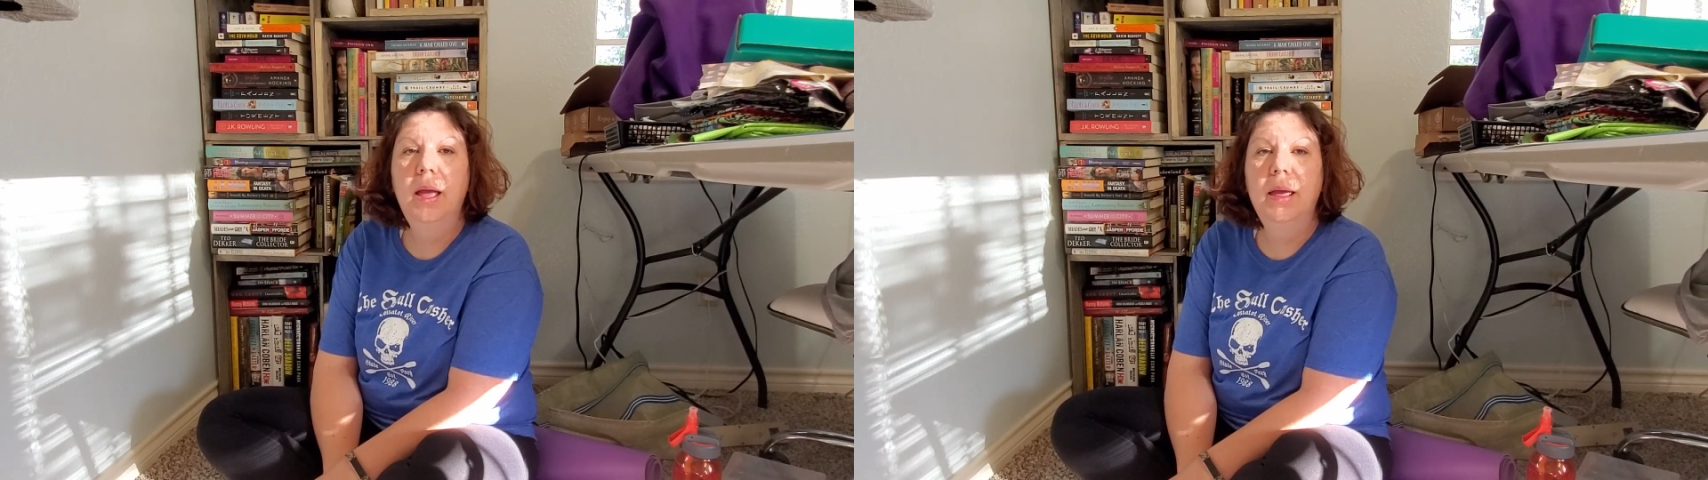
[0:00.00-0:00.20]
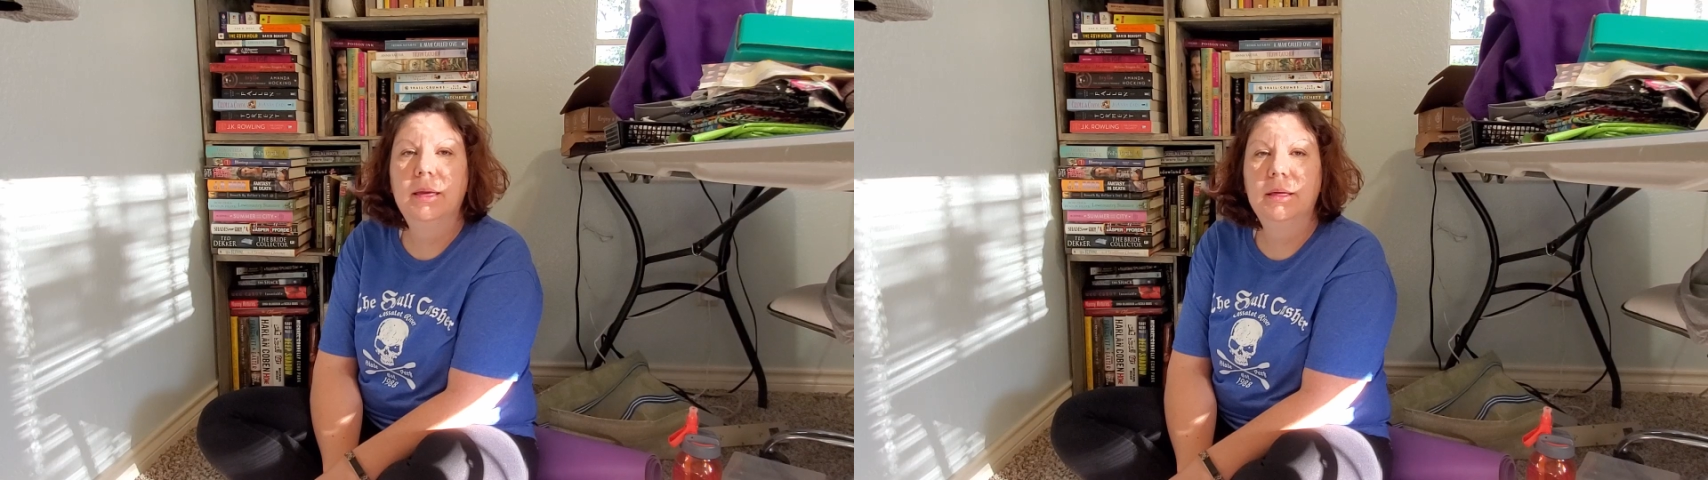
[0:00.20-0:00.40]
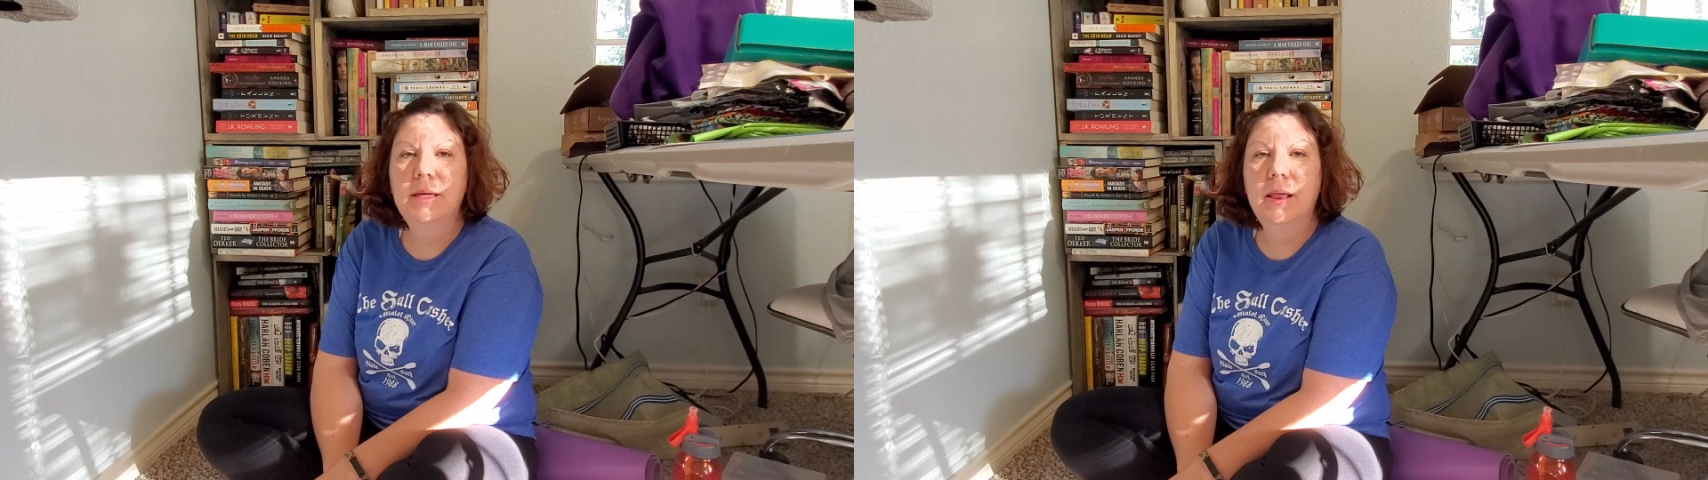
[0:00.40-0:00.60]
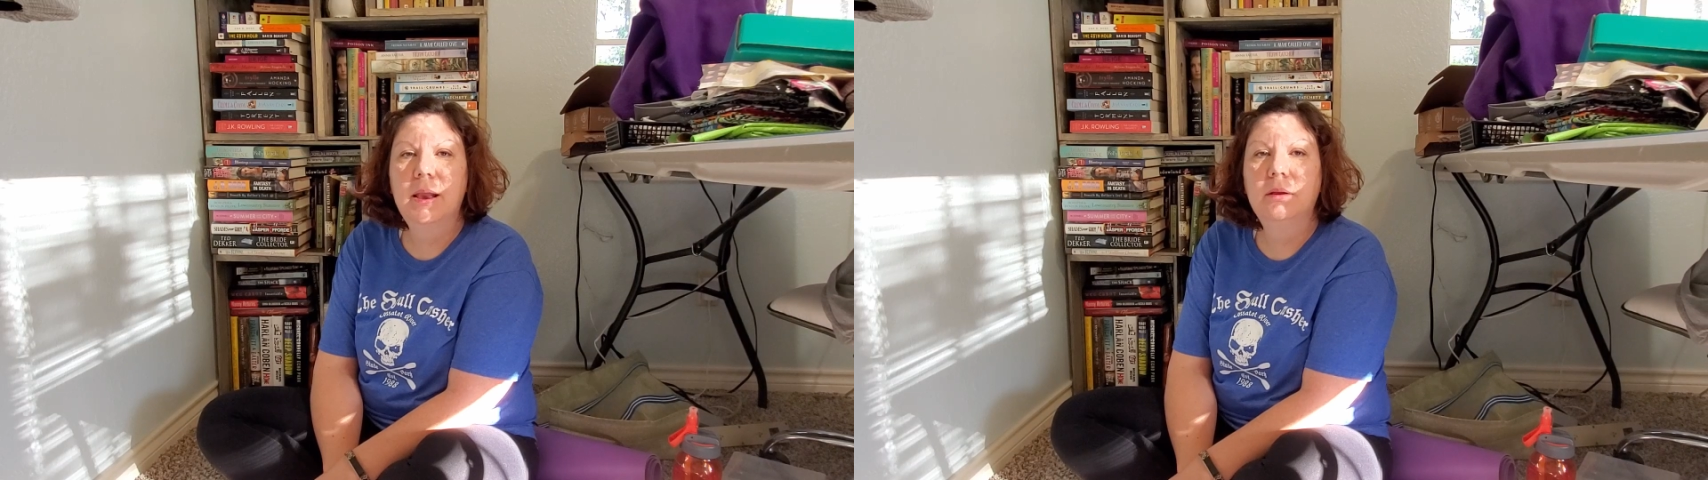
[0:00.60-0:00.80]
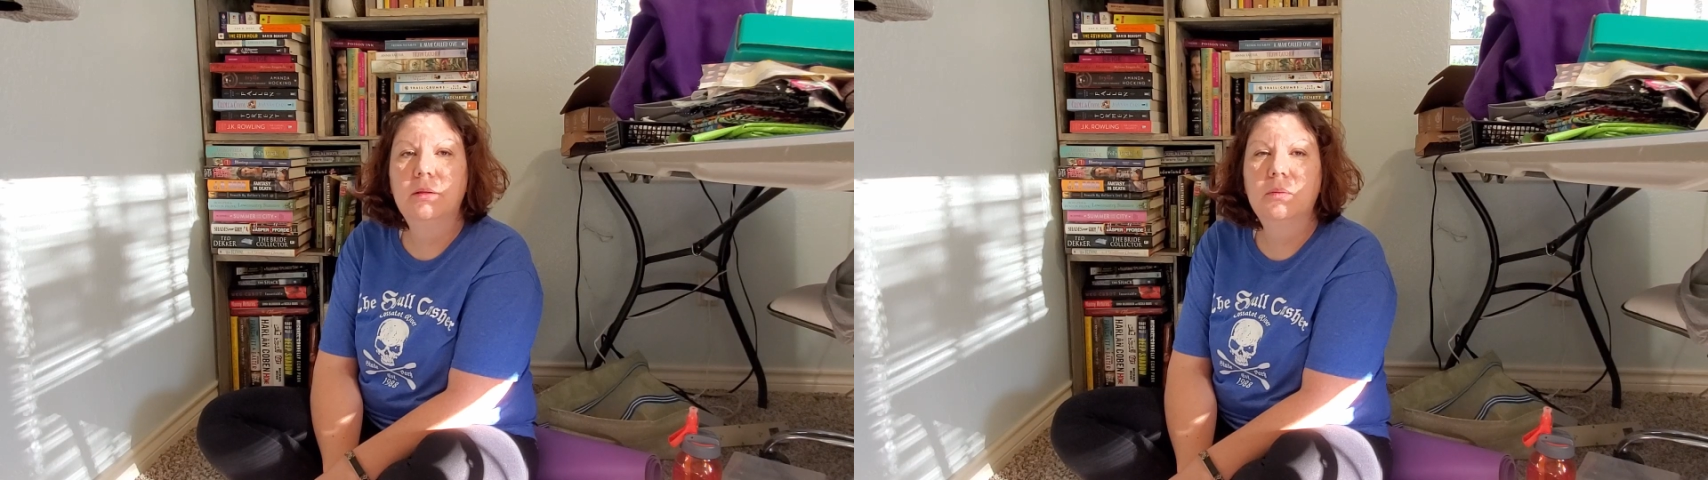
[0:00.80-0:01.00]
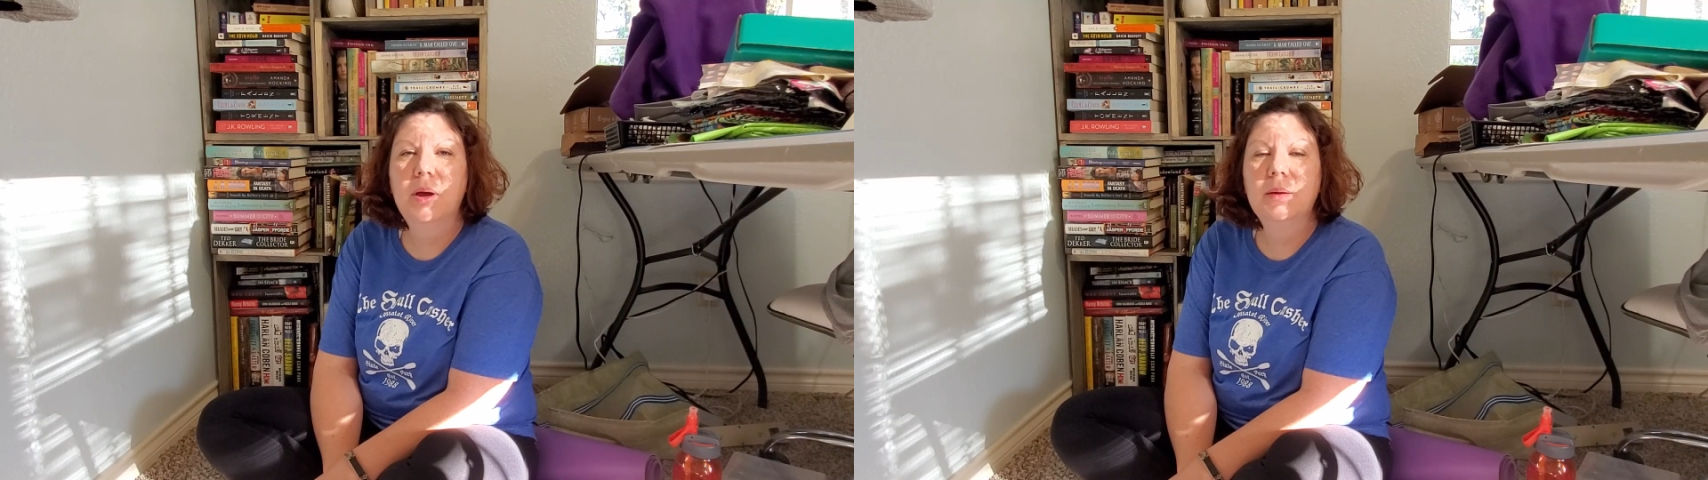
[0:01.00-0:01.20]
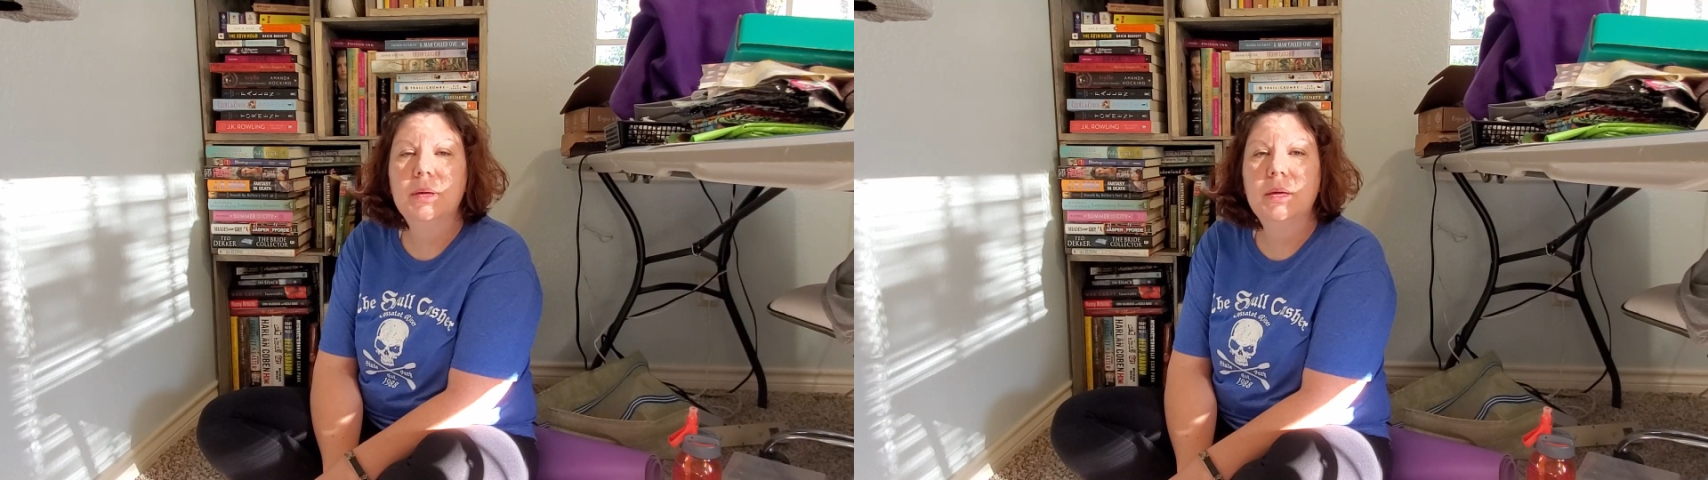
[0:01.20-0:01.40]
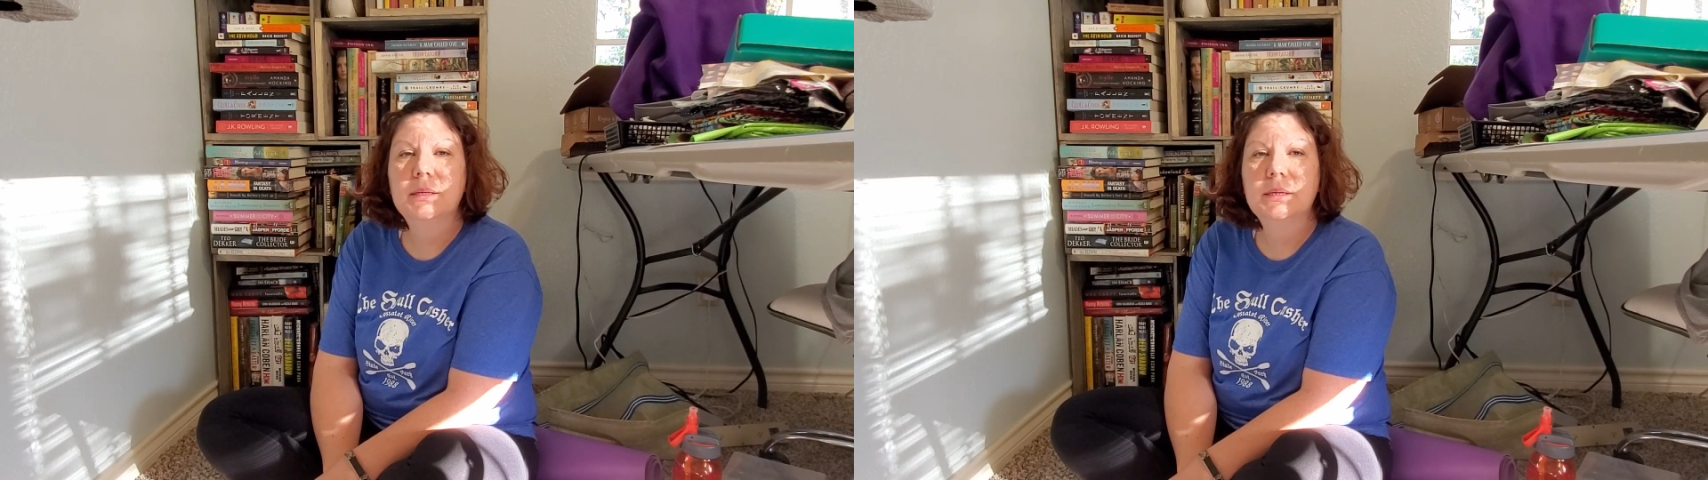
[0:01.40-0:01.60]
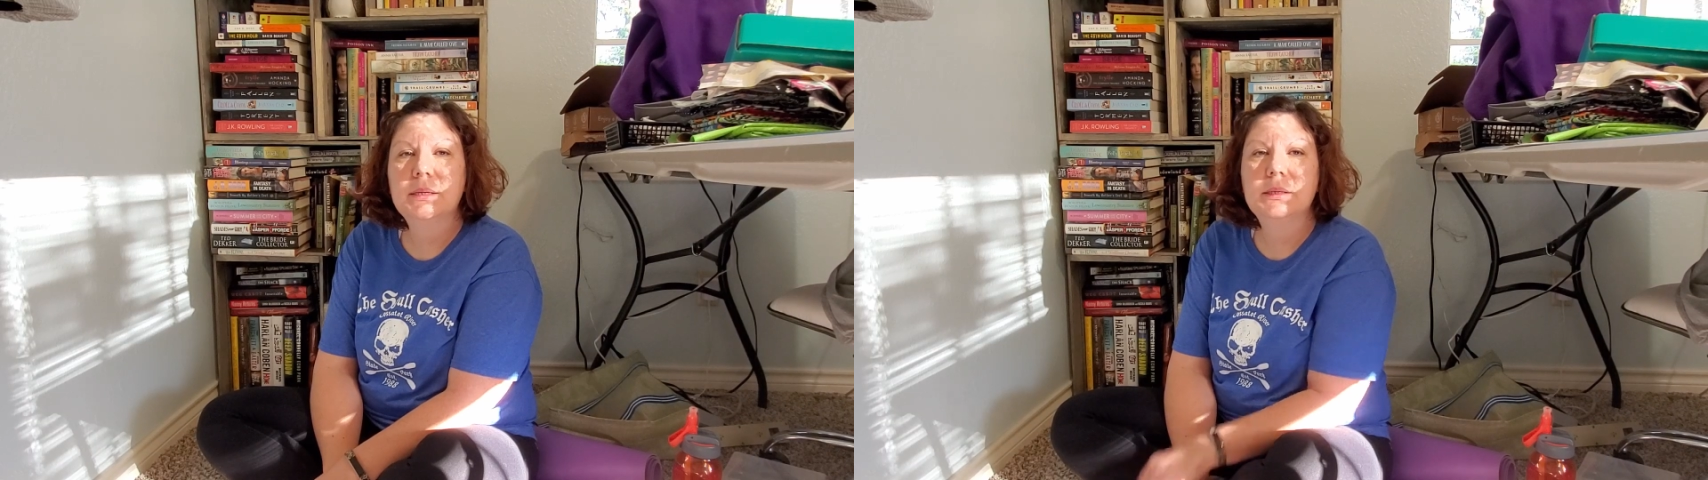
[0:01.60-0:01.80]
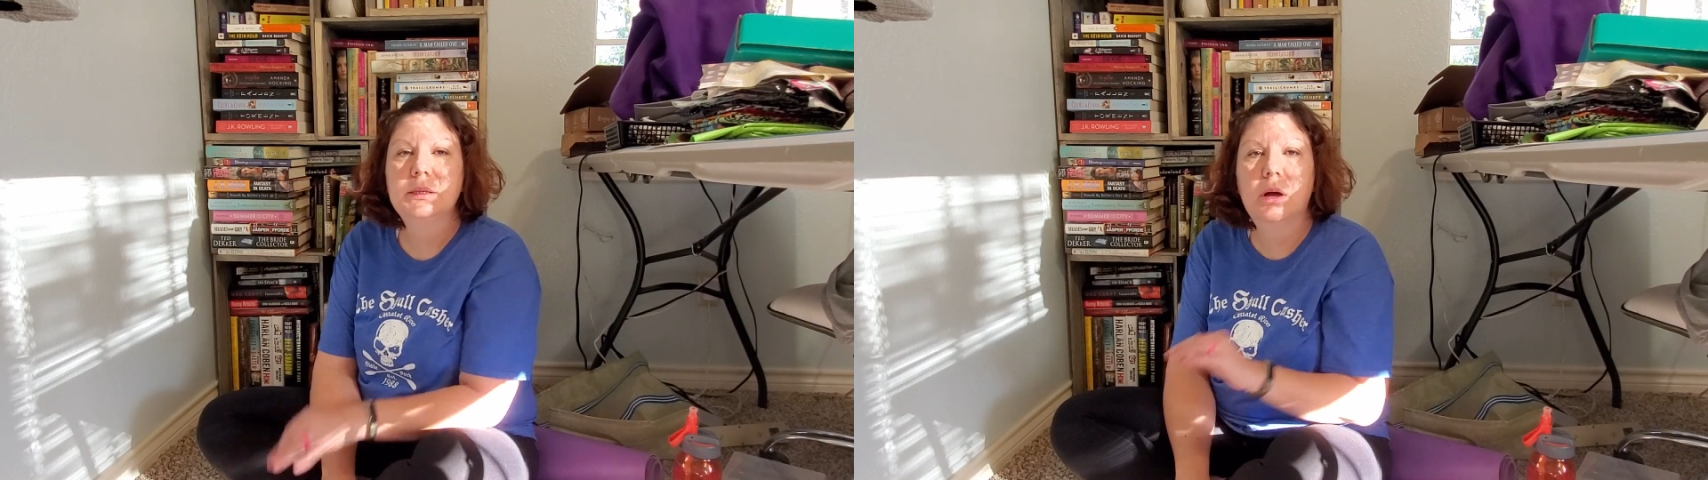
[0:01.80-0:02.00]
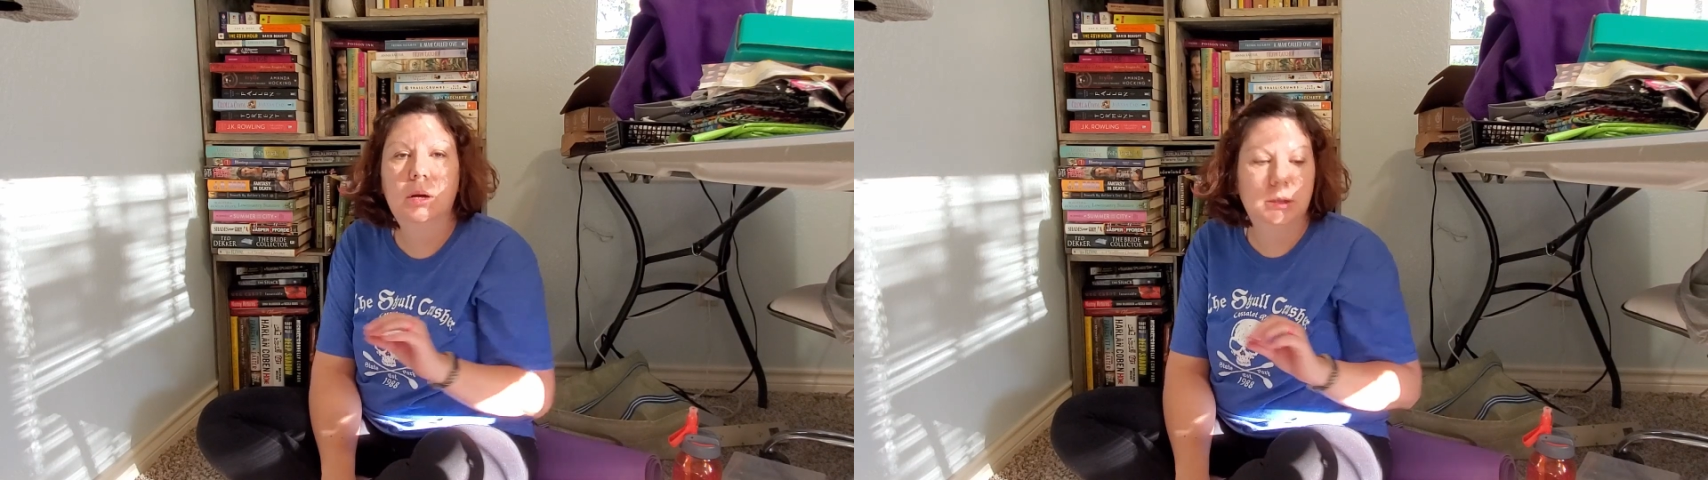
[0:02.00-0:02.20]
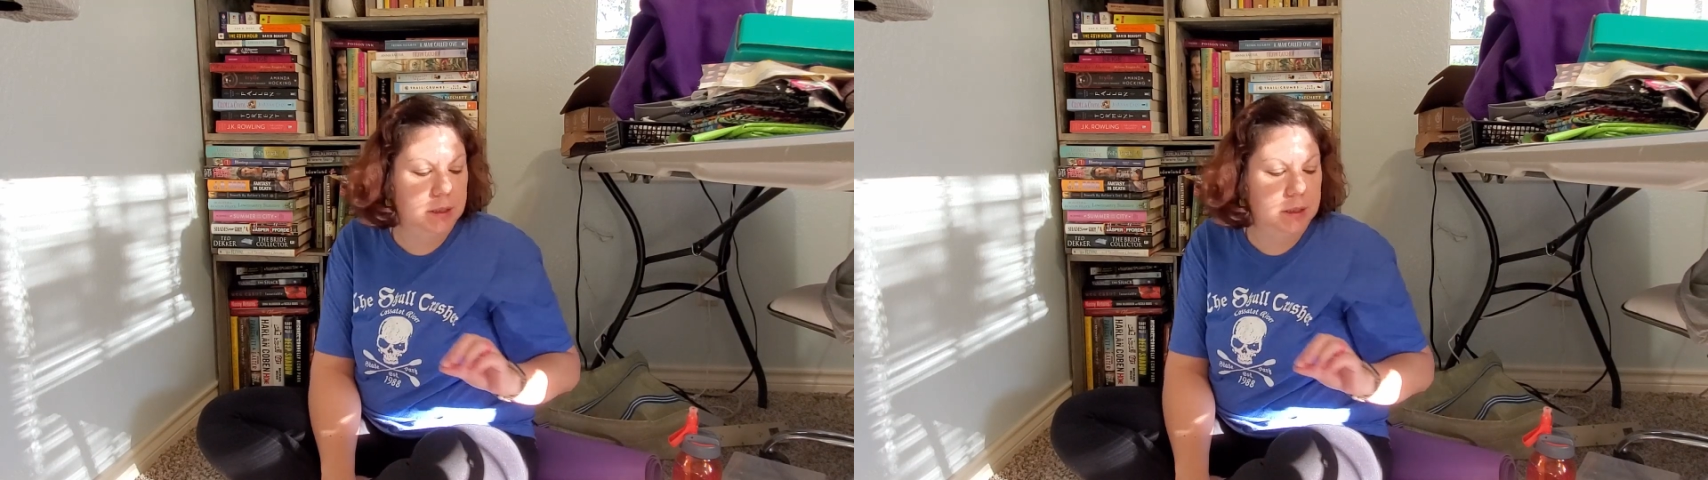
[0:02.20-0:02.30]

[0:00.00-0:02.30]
and get that out of the way because it's not